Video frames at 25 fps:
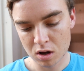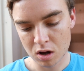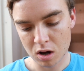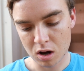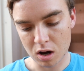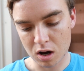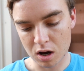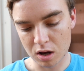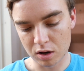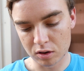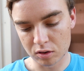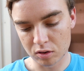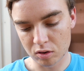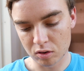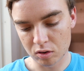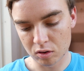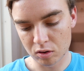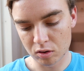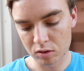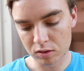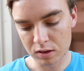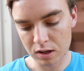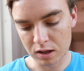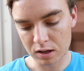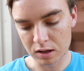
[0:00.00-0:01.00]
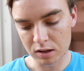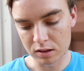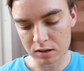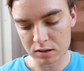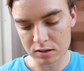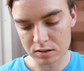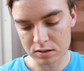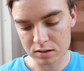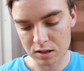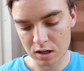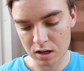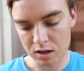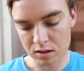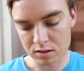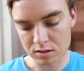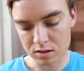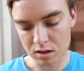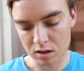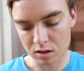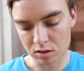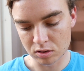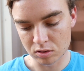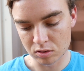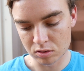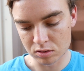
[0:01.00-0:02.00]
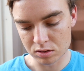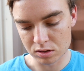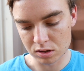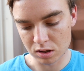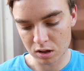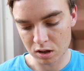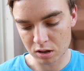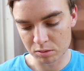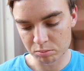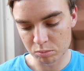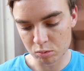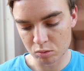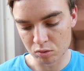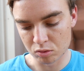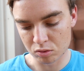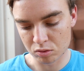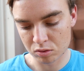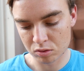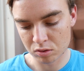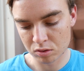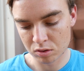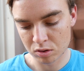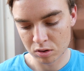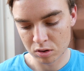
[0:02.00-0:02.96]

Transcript: I know that in the States they use Yardbook,